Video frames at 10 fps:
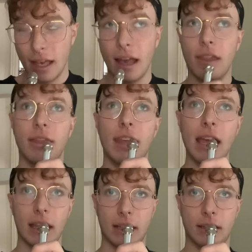And
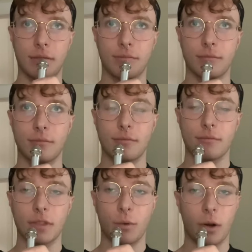then
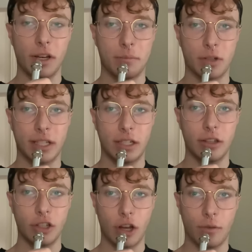we're going to proceed to the
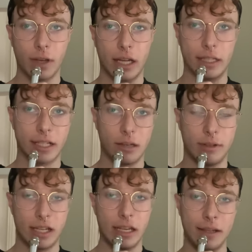show, and it's gonna be
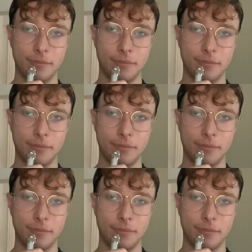a key.